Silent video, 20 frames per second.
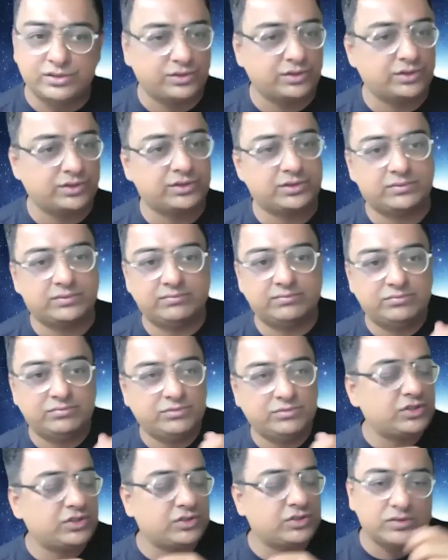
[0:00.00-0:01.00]
just
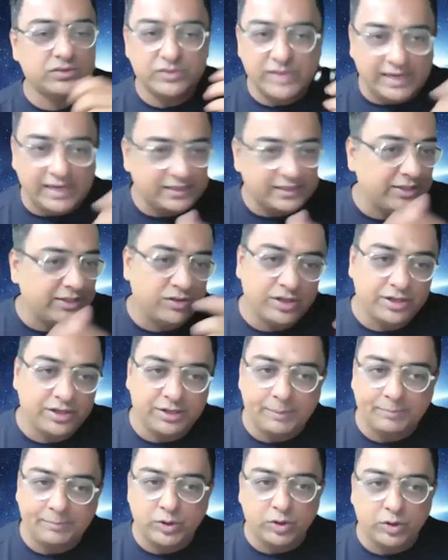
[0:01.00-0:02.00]
just transacting on a
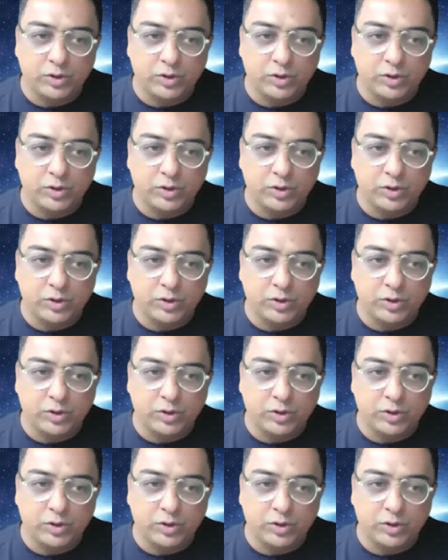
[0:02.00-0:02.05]
crypto,